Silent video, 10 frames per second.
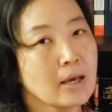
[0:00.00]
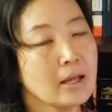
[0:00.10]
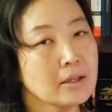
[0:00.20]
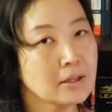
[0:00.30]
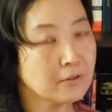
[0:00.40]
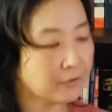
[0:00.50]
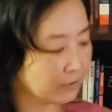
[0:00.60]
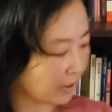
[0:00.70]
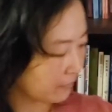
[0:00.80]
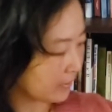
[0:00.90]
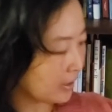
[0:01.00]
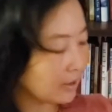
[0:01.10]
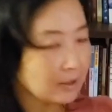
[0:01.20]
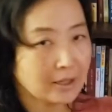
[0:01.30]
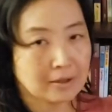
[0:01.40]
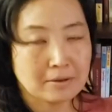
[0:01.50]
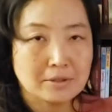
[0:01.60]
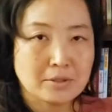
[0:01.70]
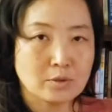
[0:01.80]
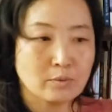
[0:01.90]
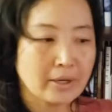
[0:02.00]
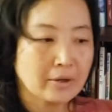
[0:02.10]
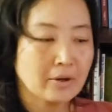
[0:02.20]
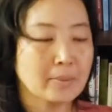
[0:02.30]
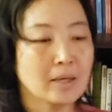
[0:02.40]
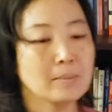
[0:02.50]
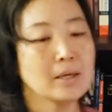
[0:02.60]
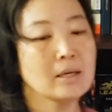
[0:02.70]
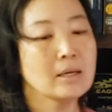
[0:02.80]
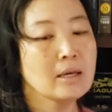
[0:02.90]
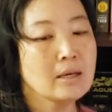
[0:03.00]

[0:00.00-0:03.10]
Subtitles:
anything fluffy like this sweater maybe.